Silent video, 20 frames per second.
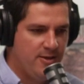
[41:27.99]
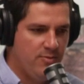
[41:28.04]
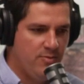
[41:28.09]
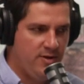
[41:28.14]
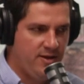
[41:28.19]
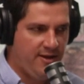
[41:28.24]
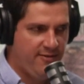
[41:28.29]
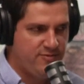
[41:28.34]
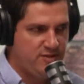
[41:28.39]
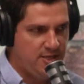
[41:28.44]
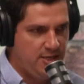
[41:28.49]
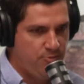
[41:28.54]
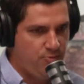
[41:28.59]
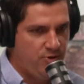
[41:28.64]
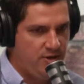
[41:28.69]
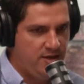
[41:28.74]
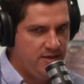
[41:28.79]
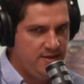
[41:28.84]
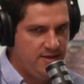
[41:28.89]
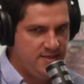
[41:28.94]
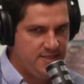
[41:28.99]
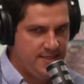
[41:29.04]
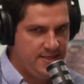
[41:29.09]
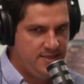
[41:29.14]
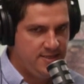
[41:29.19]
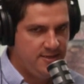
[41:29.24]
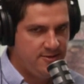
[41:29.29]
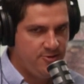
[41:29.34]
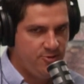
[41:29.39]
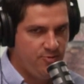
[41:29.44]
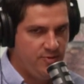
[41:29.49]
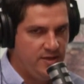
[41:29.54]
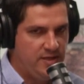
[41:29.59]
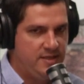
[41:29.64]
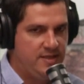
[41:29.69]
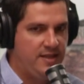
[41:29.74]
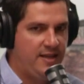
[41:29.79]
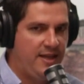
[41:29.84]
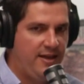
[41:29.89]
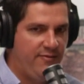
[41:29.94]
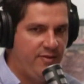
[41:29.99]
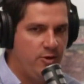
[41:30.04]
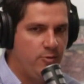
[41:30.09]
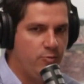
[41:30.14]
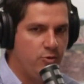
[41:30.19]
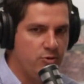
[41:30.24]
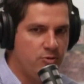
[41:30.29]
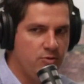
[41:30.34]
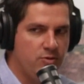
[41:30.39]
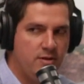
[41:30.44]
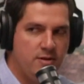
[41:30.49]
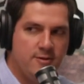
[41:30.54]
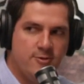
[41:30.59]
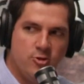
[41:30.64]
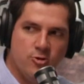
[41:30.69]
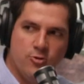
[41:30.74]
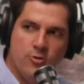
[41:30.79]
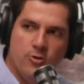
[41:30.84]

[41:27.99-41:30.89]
but if someone is listening to us and have the opportunity to